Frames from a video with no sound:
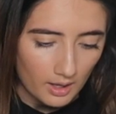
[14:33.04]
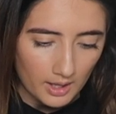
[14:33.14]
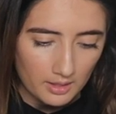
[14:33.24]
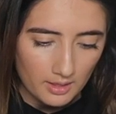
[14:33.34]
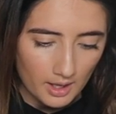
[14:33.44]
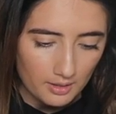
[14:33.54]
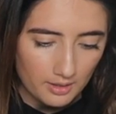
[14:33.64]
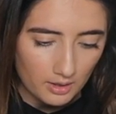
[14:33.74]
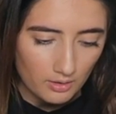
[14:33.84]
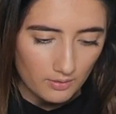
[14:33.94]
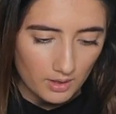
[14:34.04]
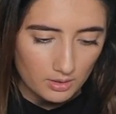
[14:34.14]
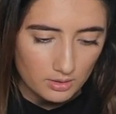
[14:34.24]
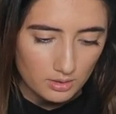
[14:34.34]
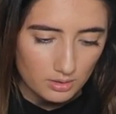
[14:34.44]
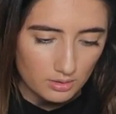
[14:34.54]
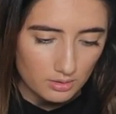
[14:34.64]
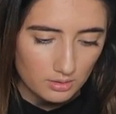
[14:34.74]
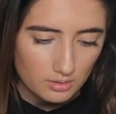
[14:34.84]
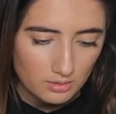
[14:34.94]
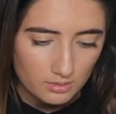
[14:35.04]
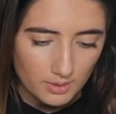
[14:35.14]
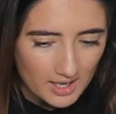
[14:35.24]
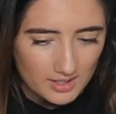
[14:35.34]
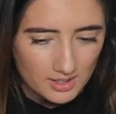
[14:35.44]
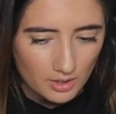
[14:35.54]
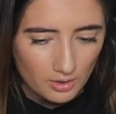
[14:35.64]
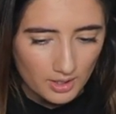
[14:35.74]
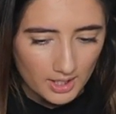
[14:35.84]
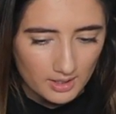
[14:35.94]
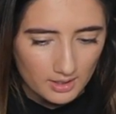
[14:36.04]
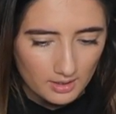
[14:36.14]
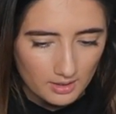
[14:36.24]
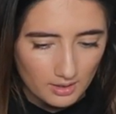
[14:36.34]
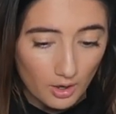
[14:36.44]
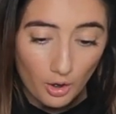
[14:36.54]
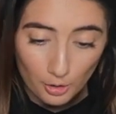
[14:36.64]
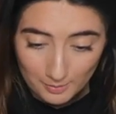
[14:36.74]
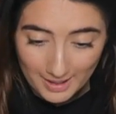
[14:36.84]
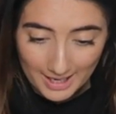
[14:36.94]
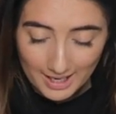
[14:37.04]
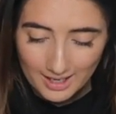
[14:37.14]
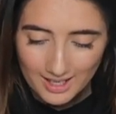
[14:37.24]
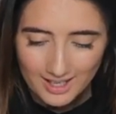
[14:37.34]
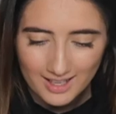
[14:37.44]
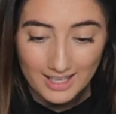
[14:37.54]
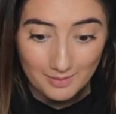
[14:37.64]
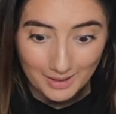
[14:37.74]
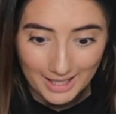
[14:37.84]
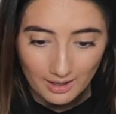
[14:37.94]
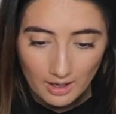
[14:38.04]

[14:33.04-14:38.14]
and that thing over there too, and this can go like on me. In me.